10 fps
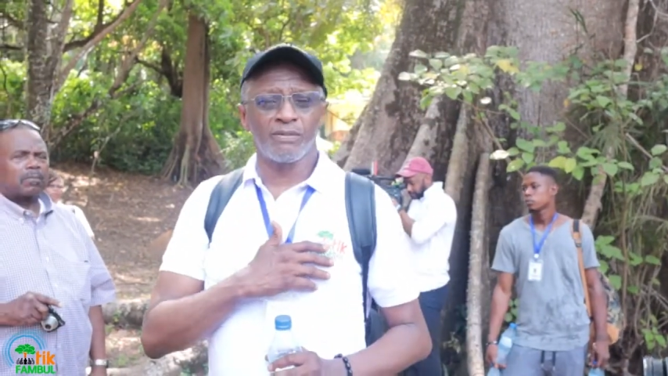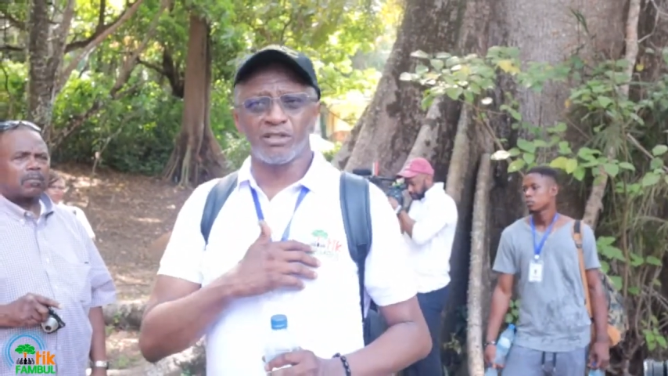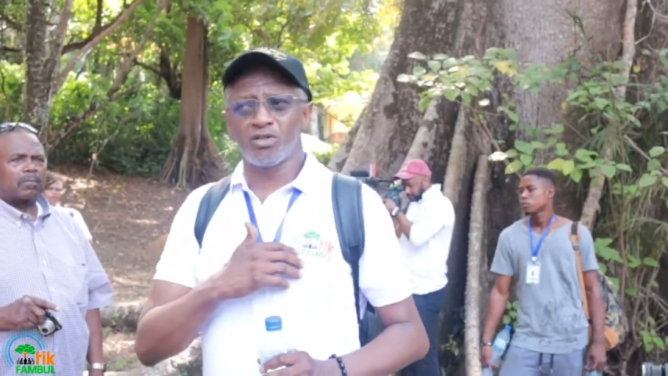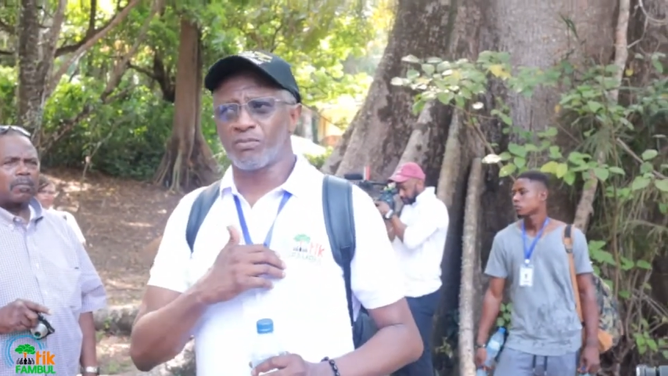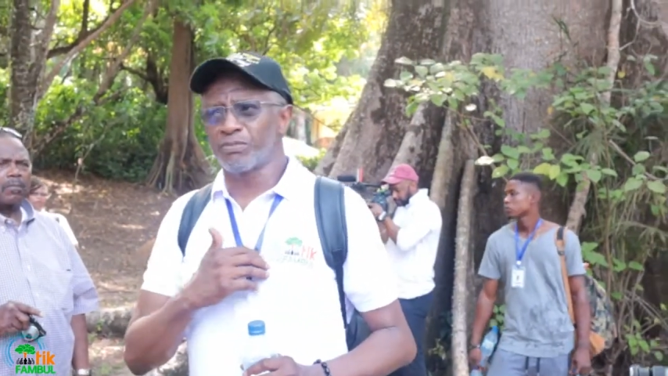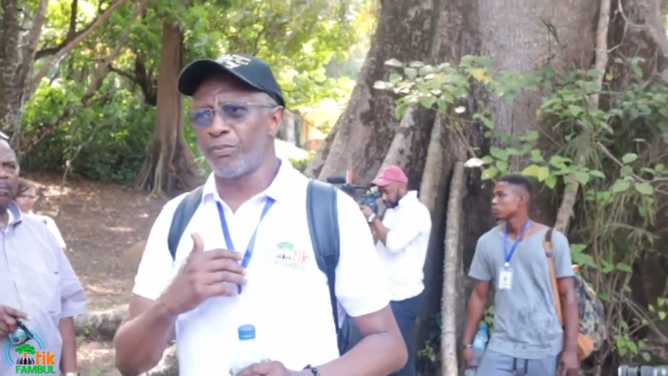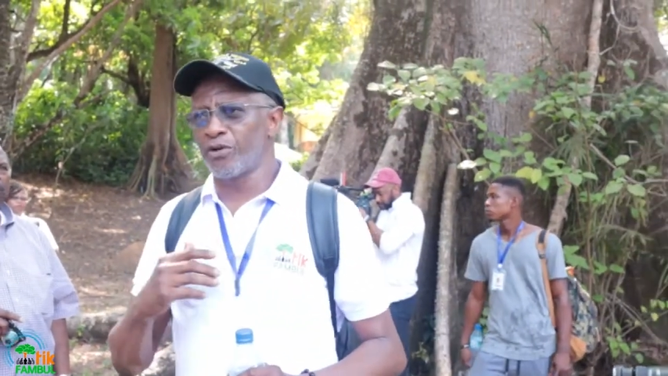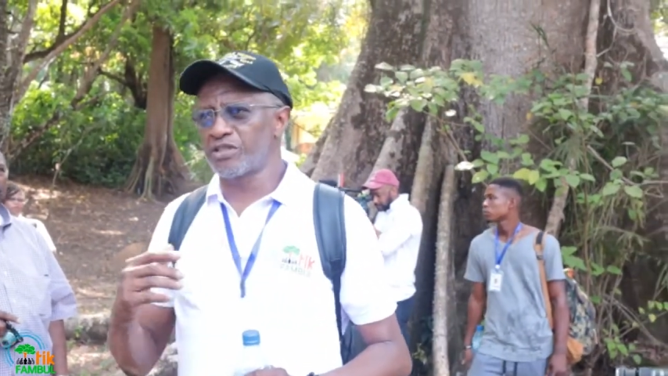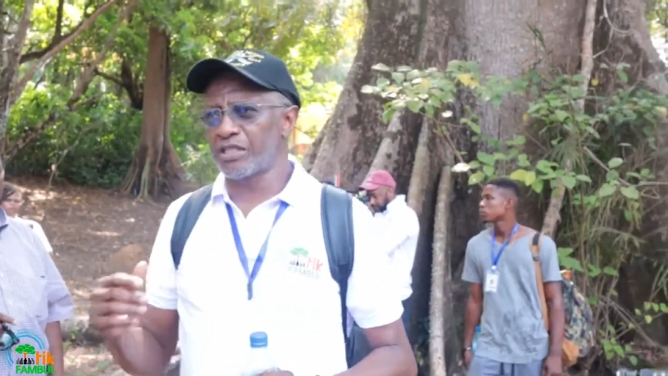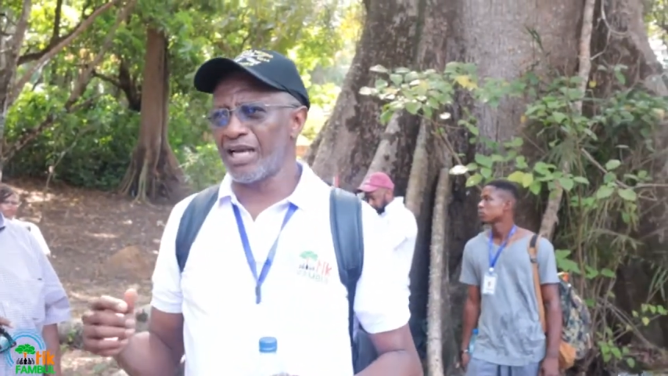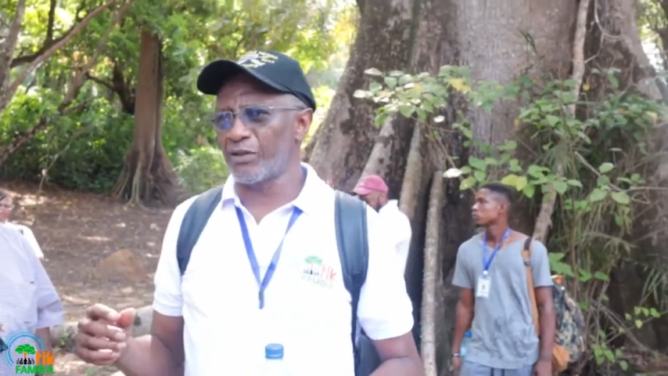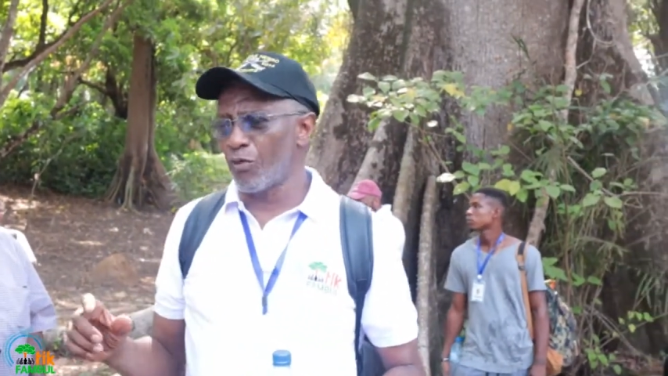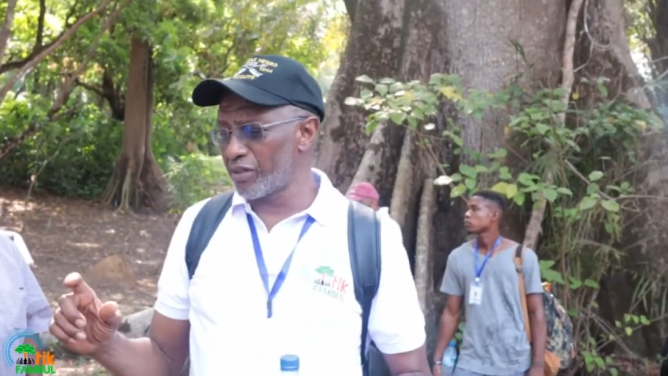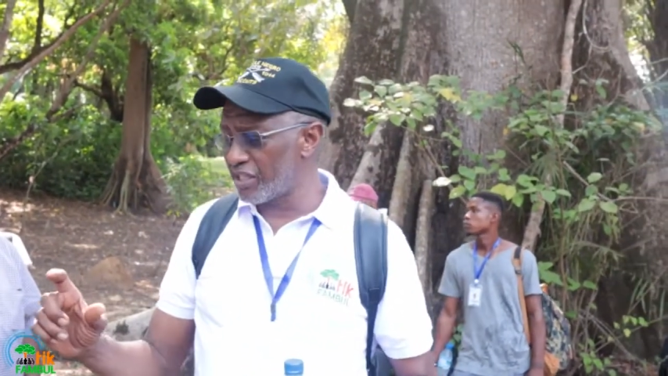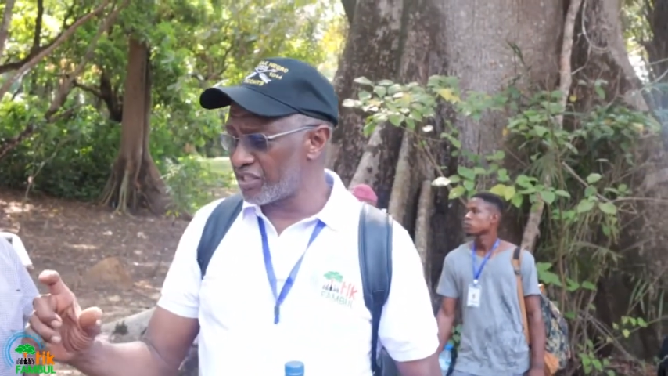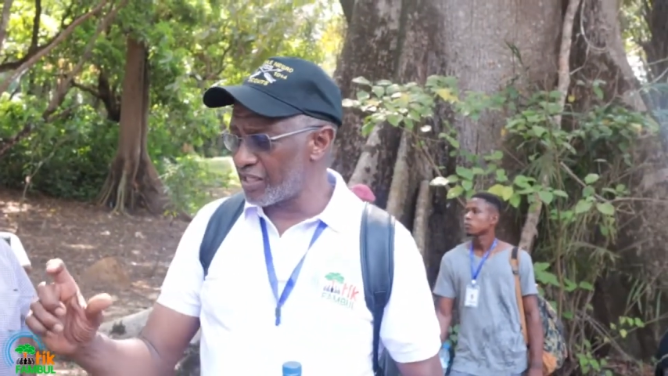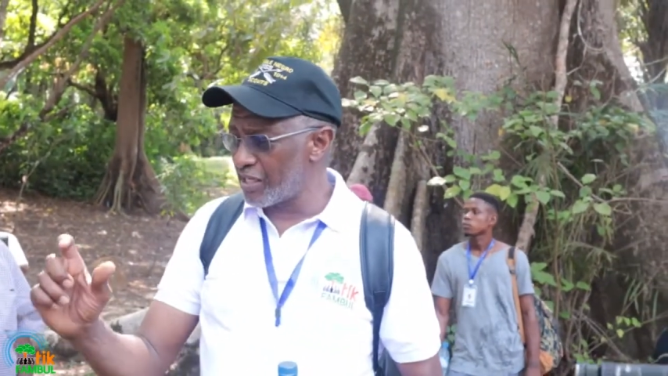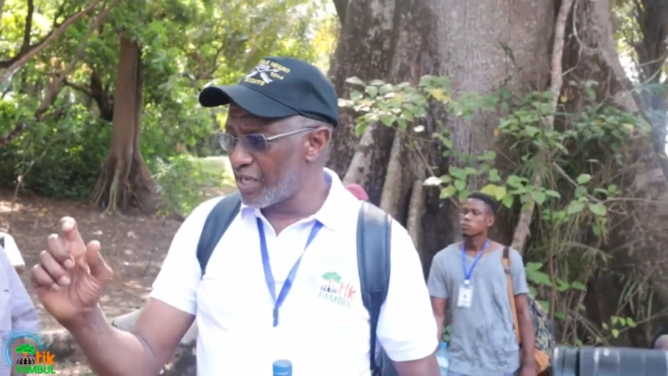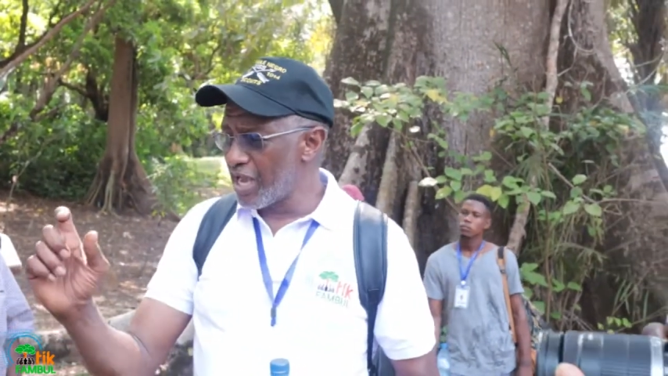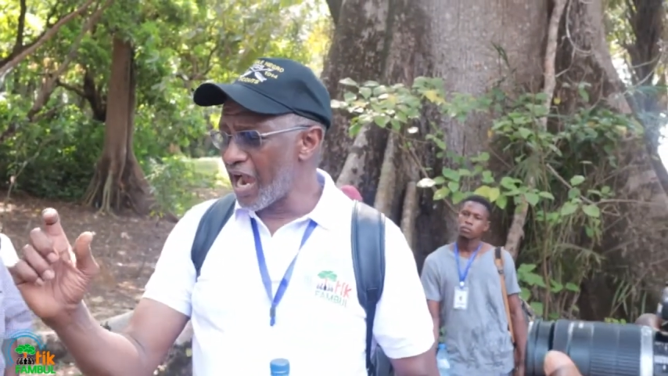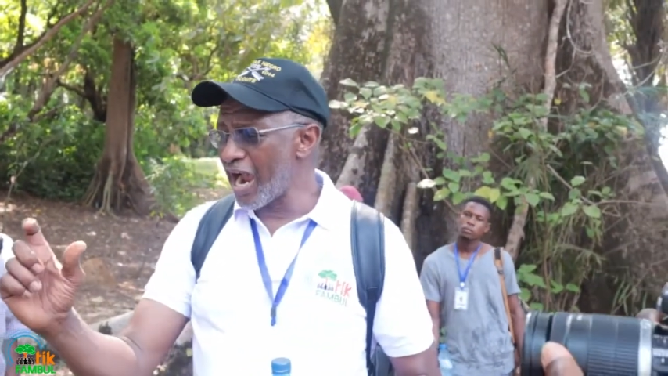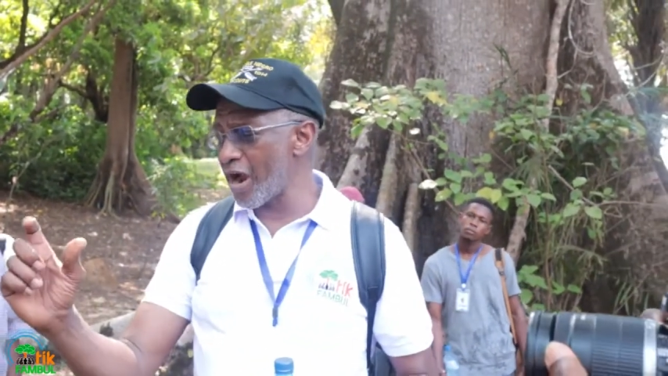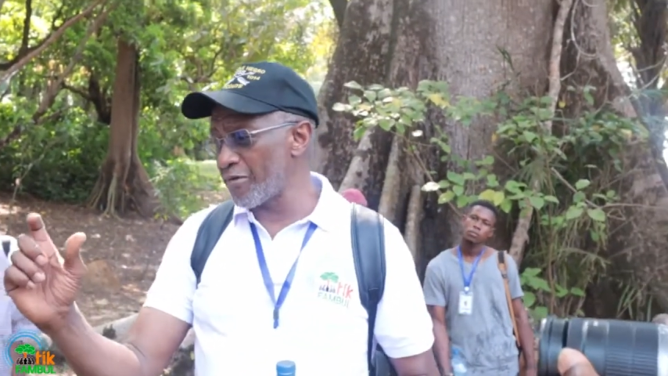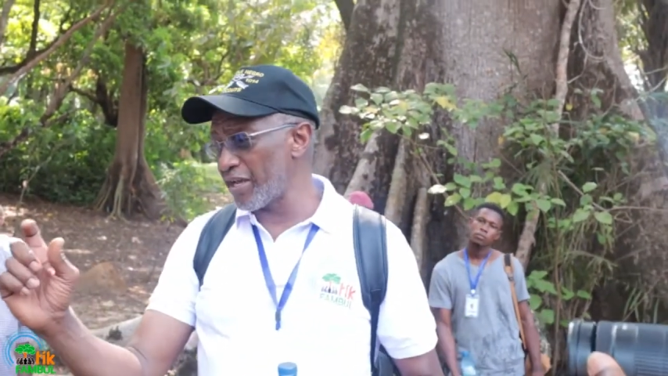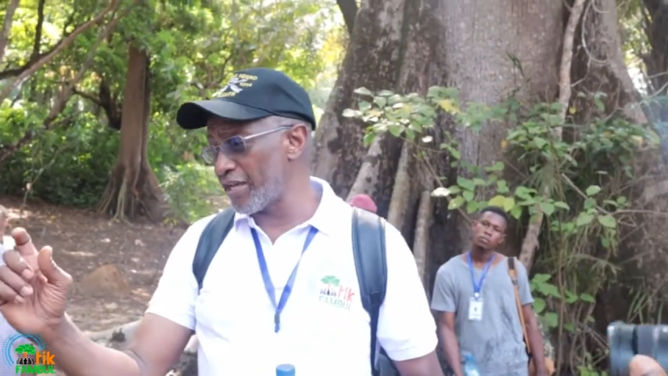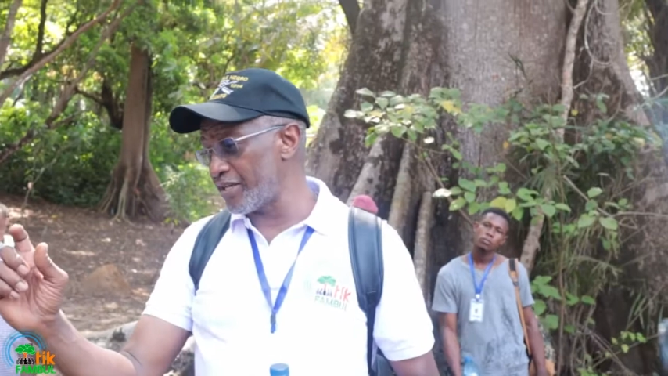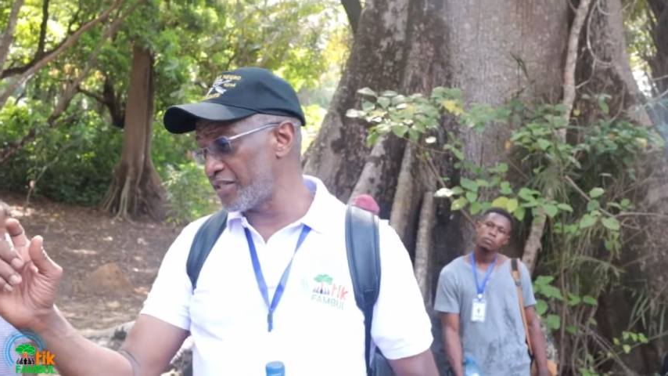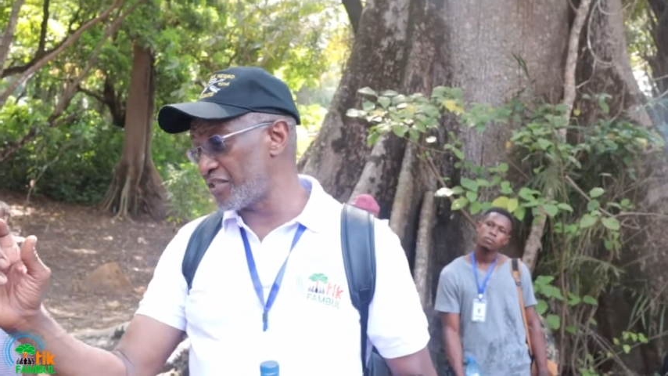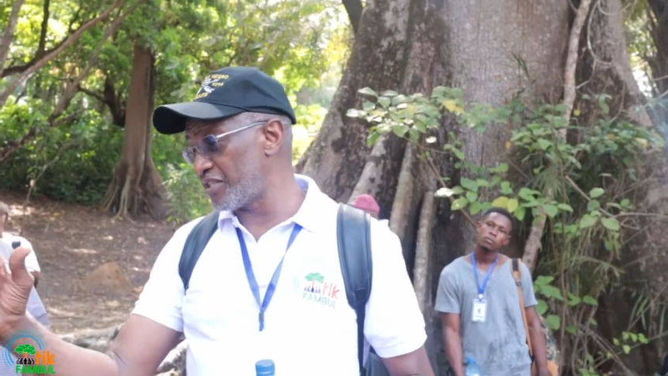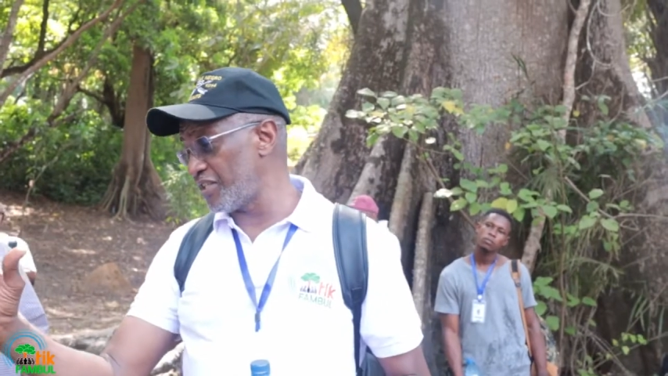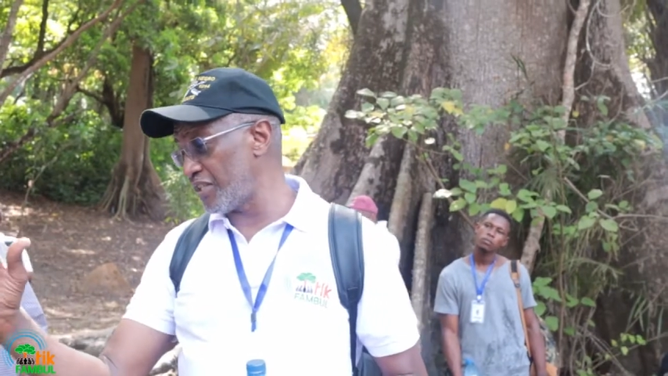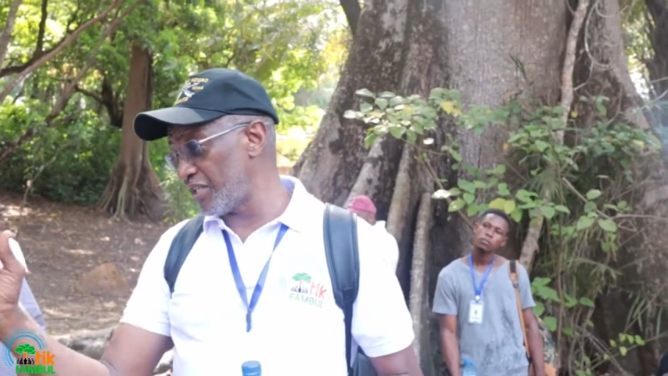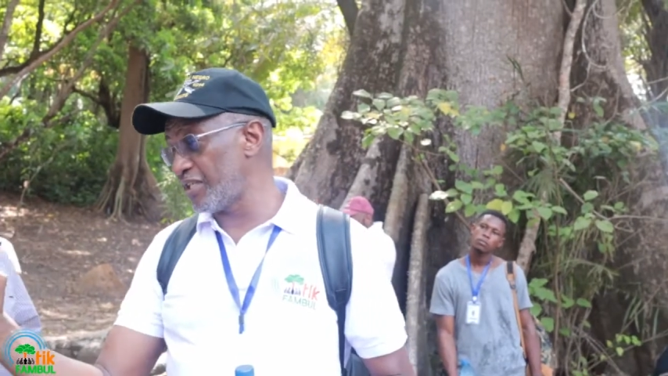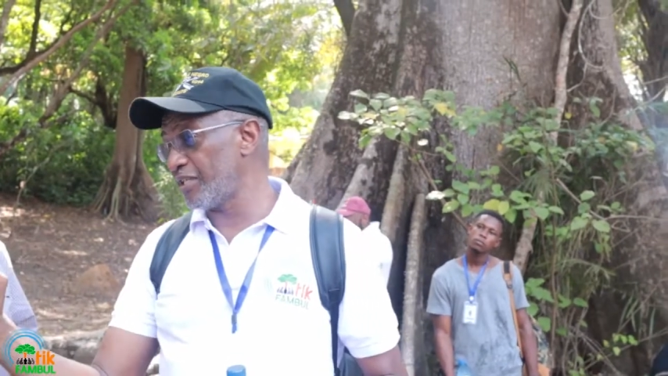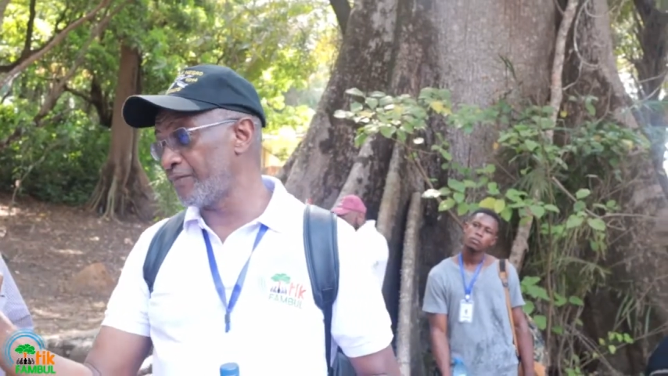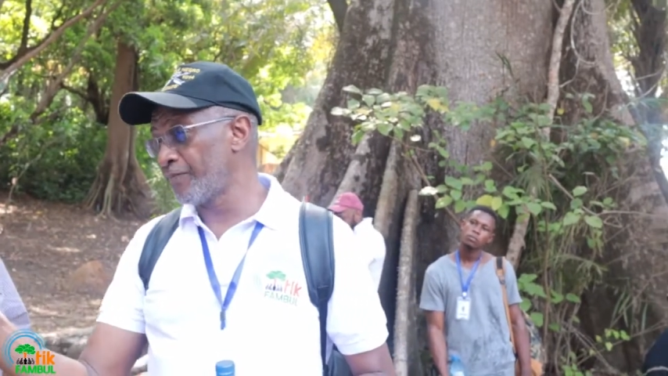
at some point they had one that said R-A-C-E,